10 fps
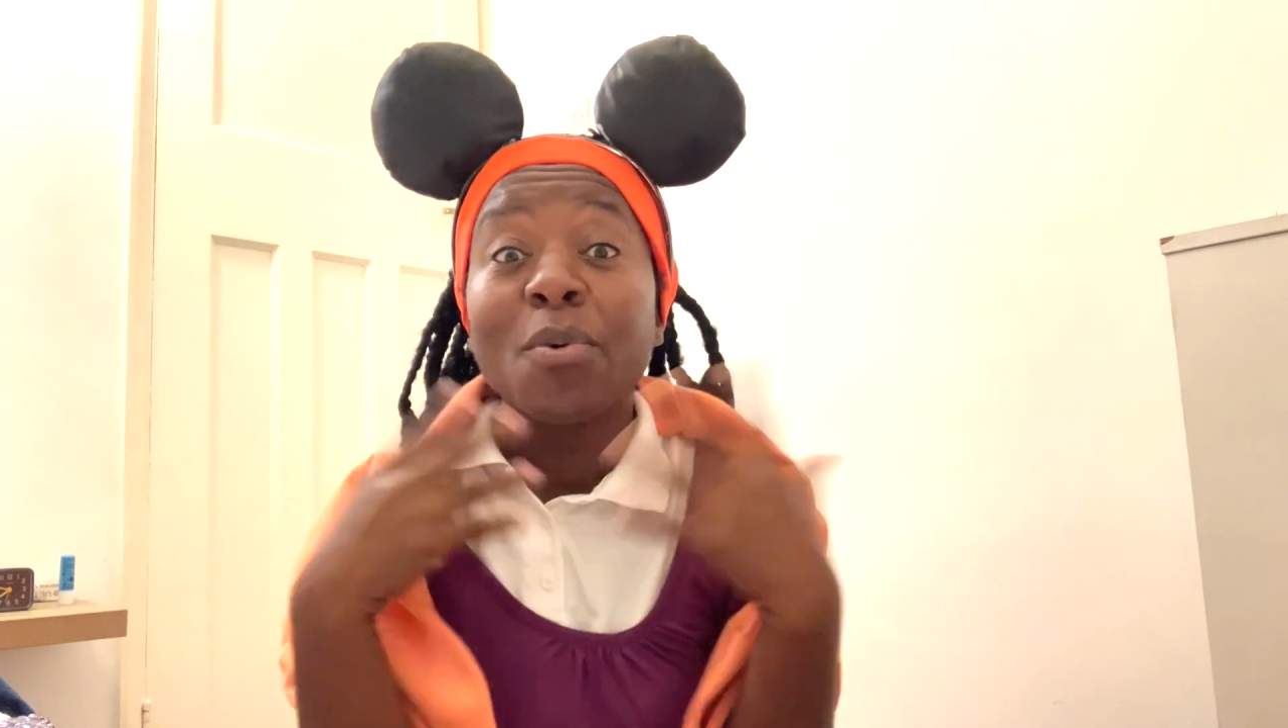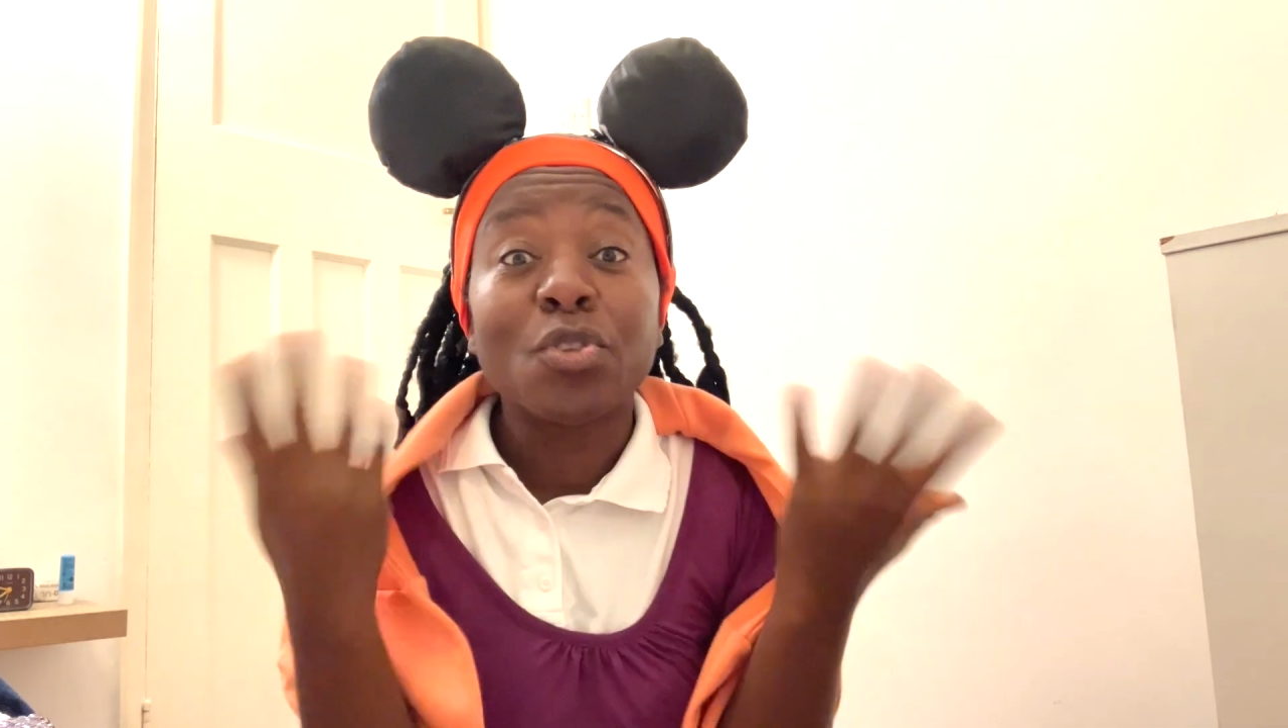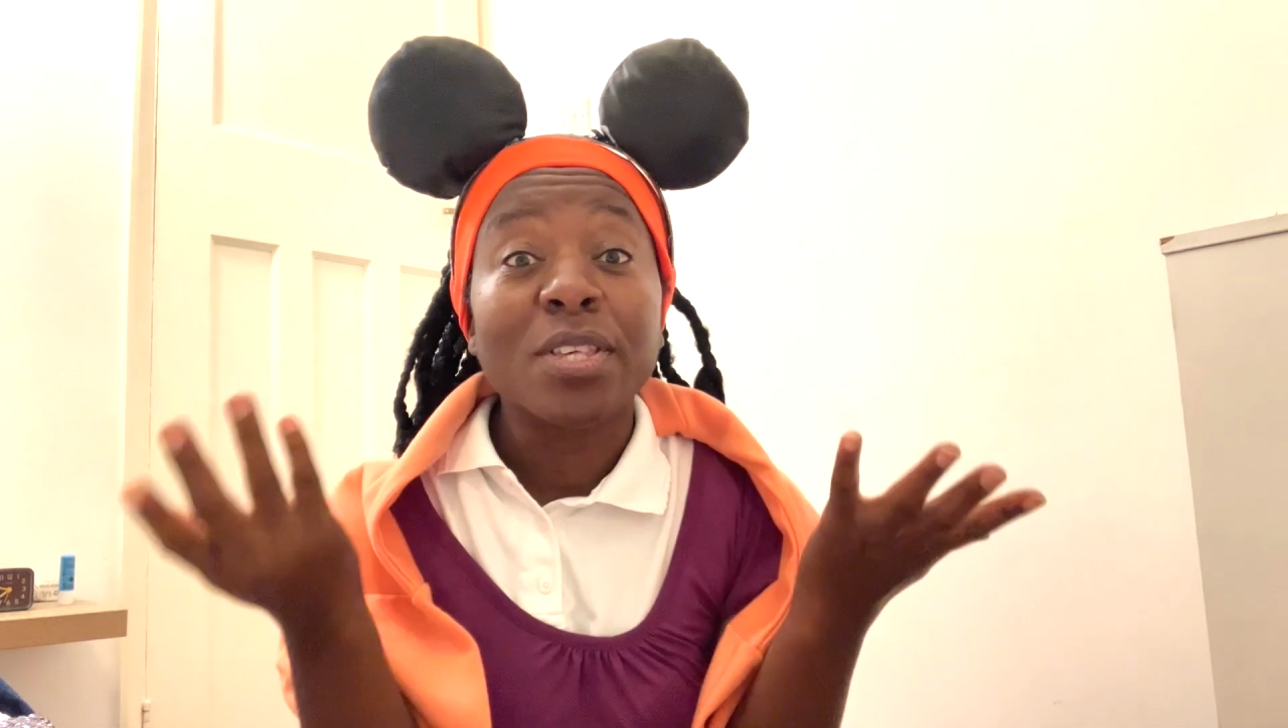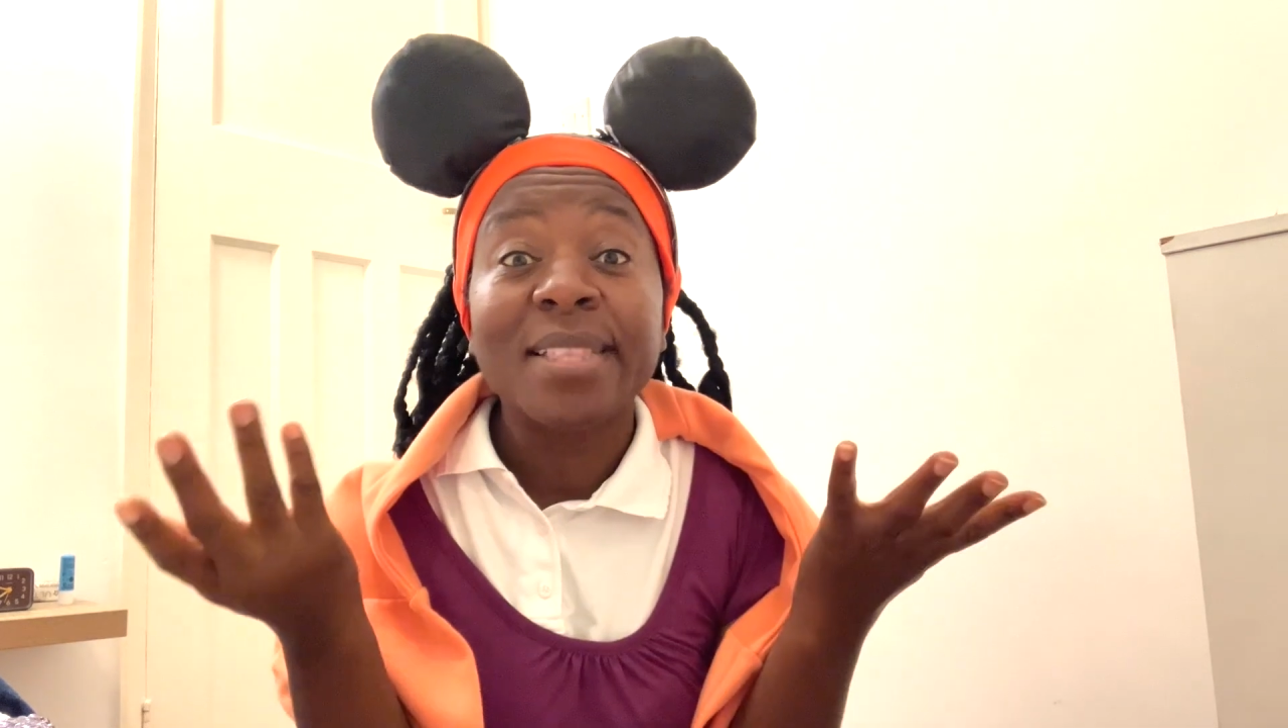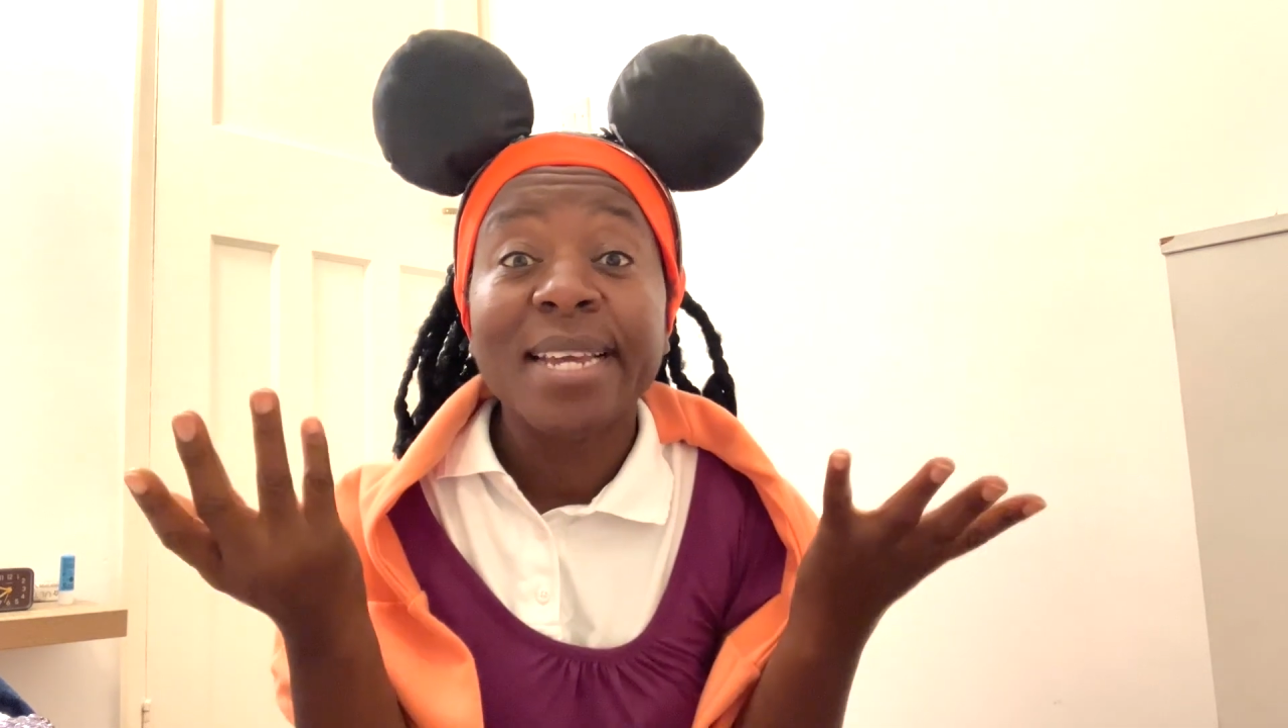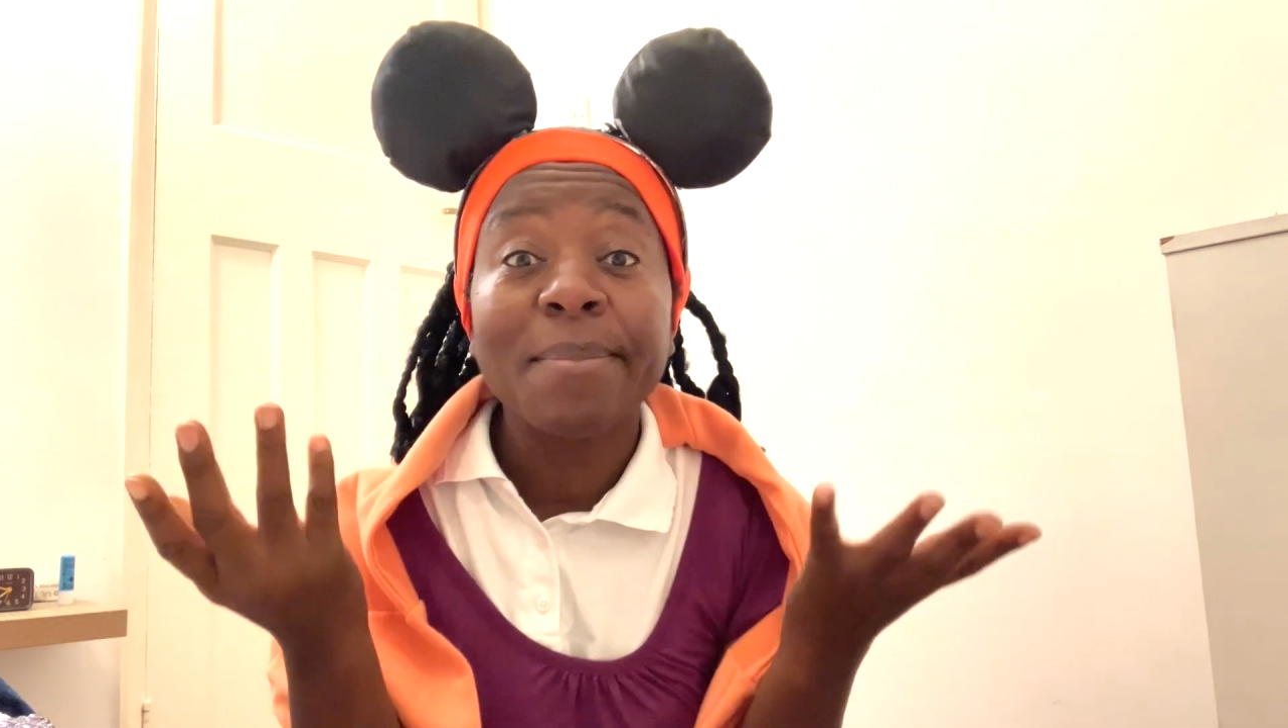was just thinking